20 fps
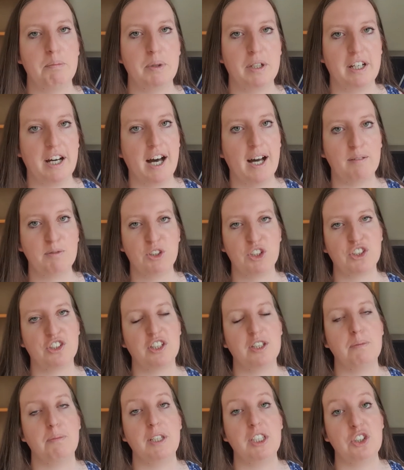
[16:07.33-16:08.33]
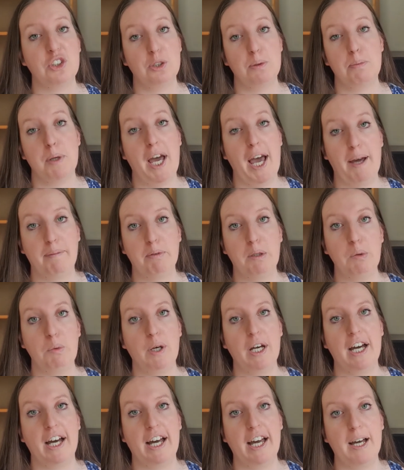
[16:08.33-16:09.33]
but I'm just going to be super happy
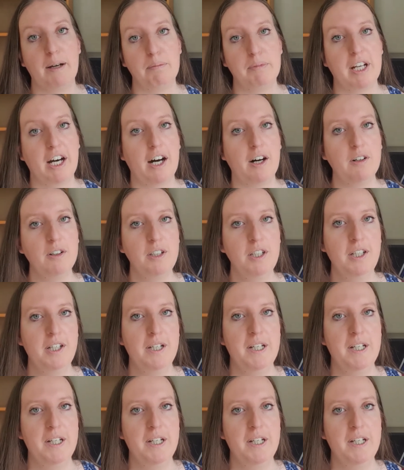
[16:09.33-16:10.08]
where I am now.